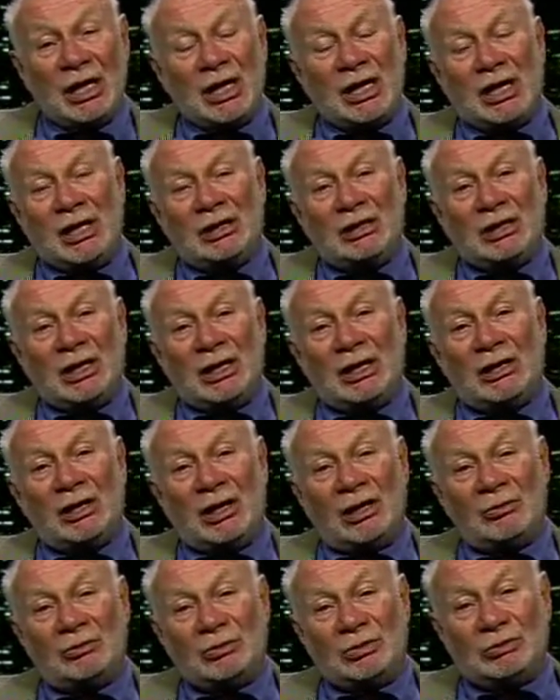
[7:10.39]
In, in
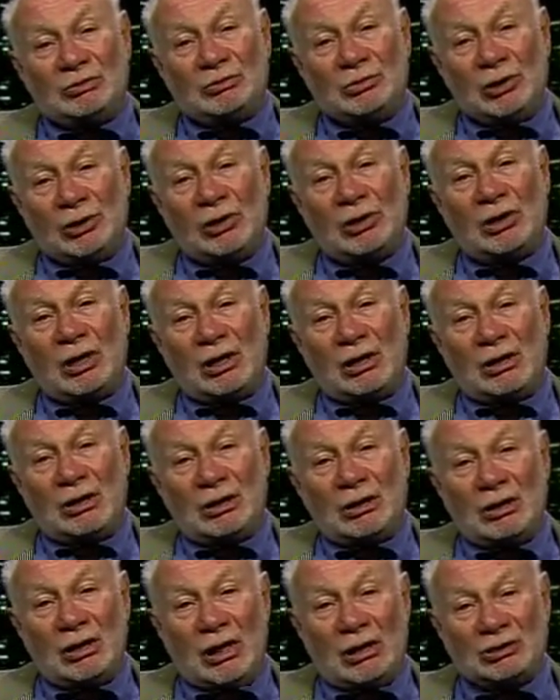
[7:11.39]
our book,
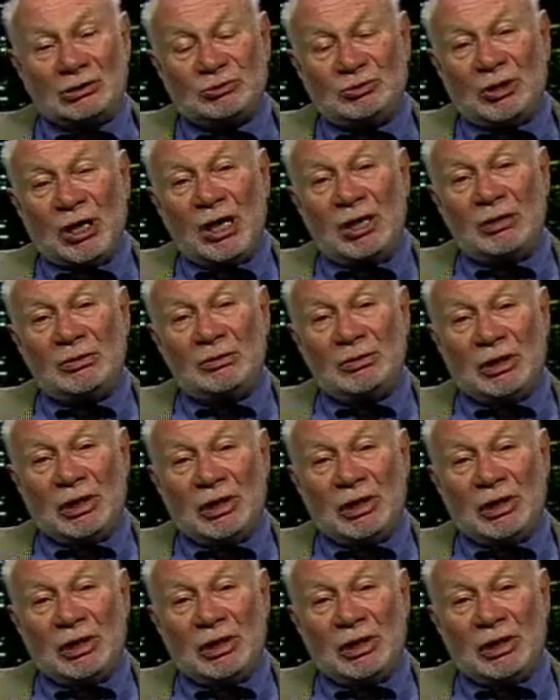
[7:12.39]
uh, God's Brain,